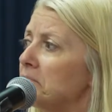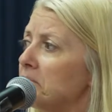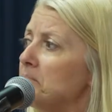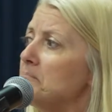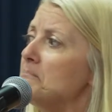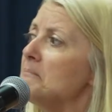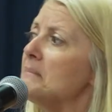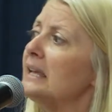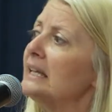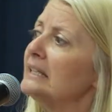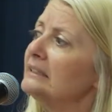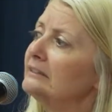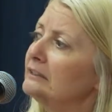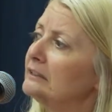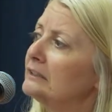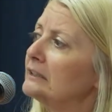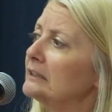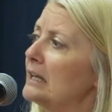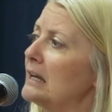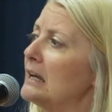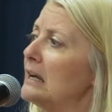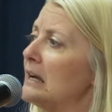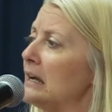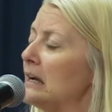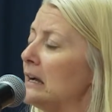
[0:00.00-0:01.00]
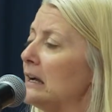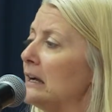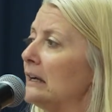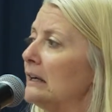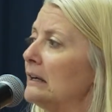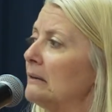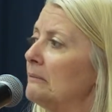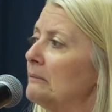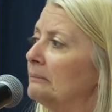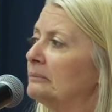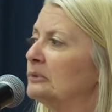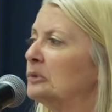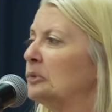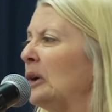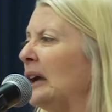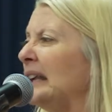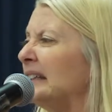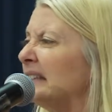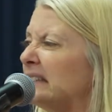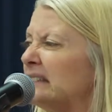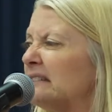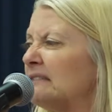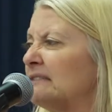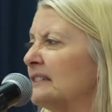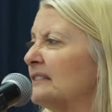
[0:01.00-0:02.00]

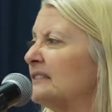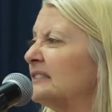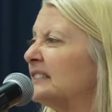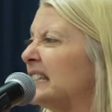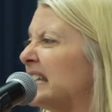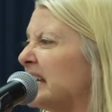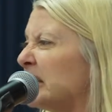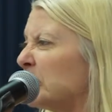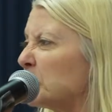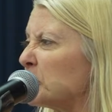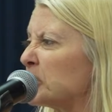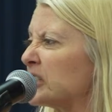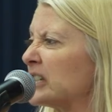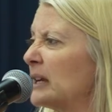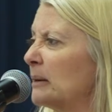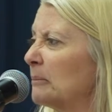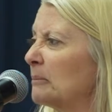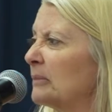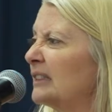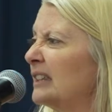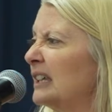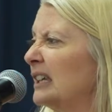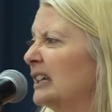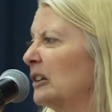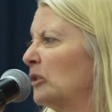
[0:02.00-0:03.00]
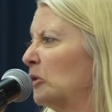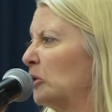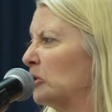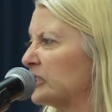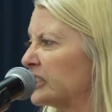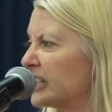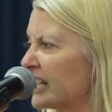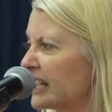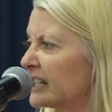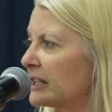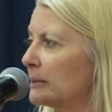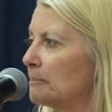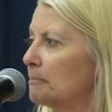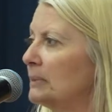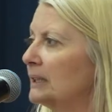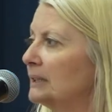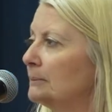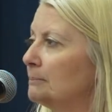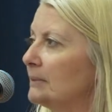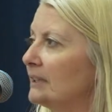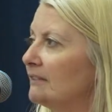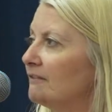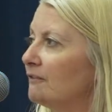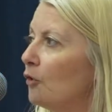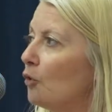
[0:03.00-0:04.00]
mid-2015 or something, or just a
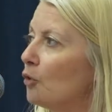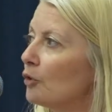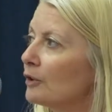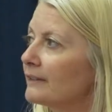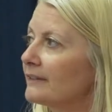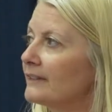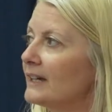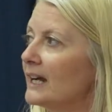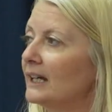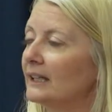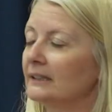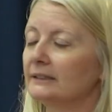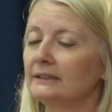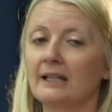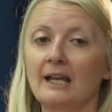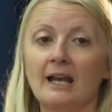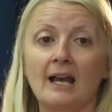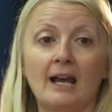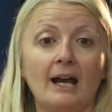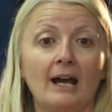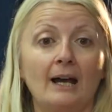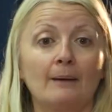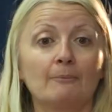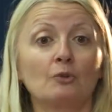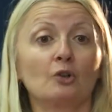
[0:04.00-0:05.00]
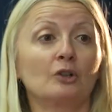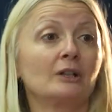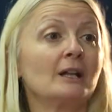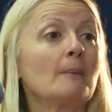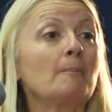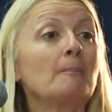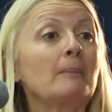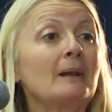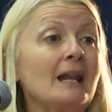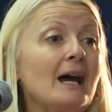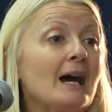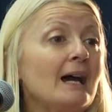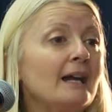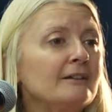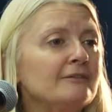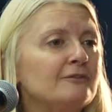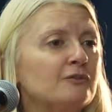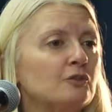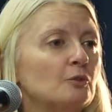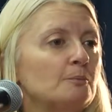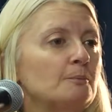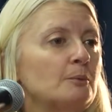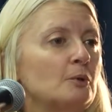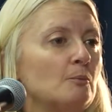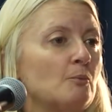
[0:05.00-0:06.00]
bit before that, I'm going to apply
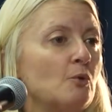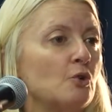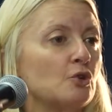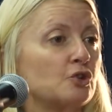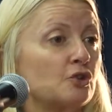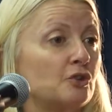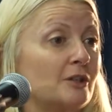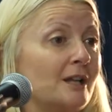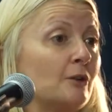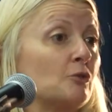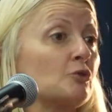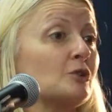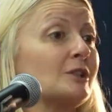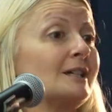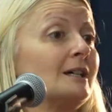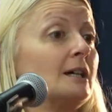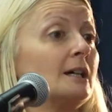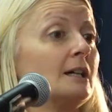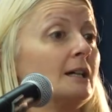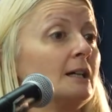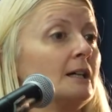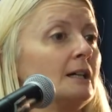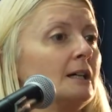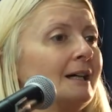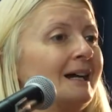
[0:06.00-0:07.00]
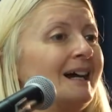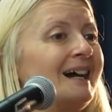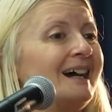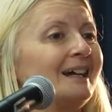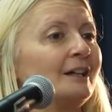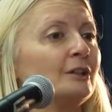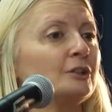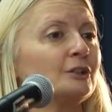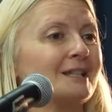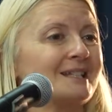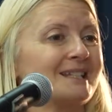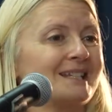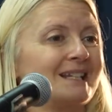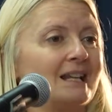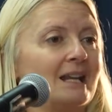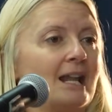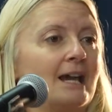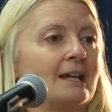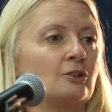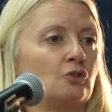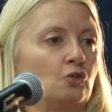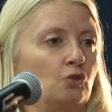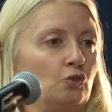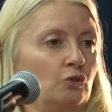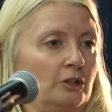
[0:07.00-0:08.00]
for promotion. I was hired as a
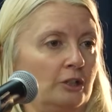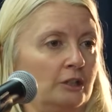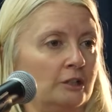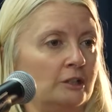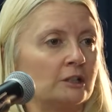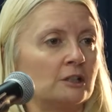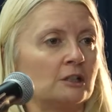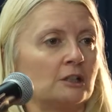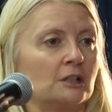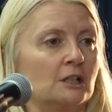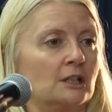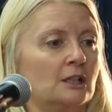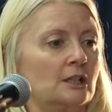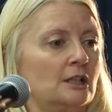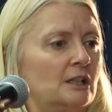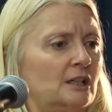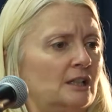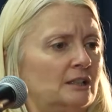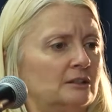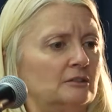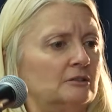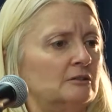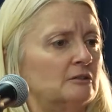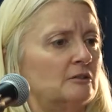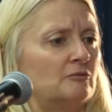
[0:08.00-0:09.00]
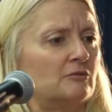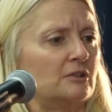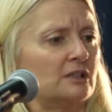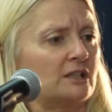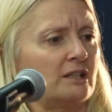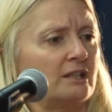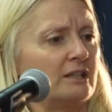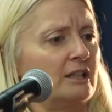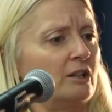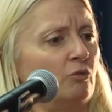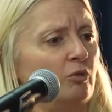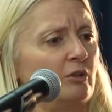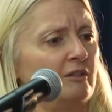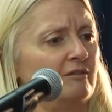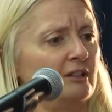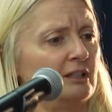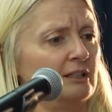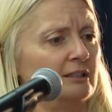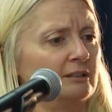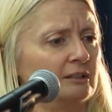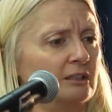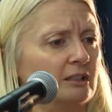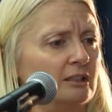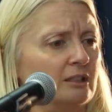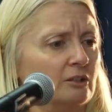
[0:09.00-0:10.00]
lecturer. I don't know what's the
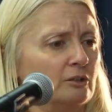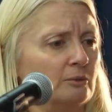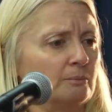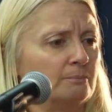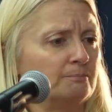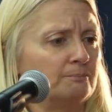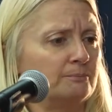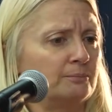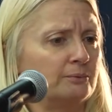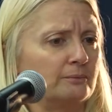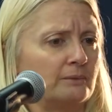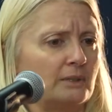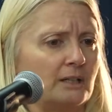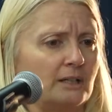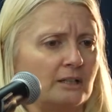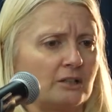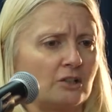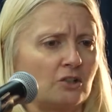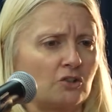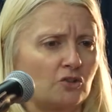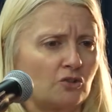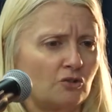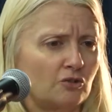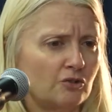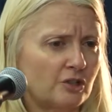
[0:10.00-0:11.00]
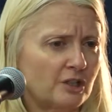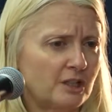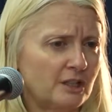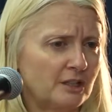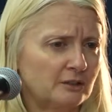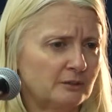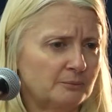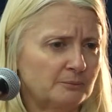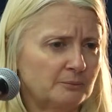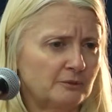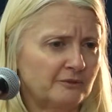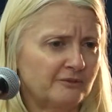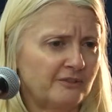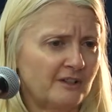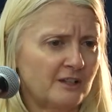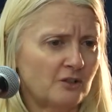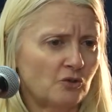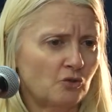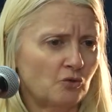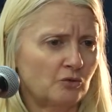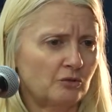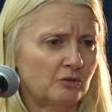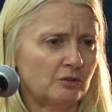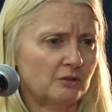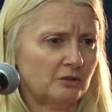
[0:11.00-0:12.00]
equivalent here, associate
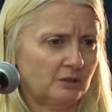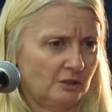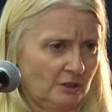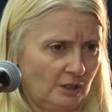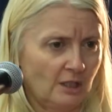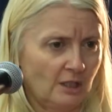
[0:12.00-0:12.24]
professor.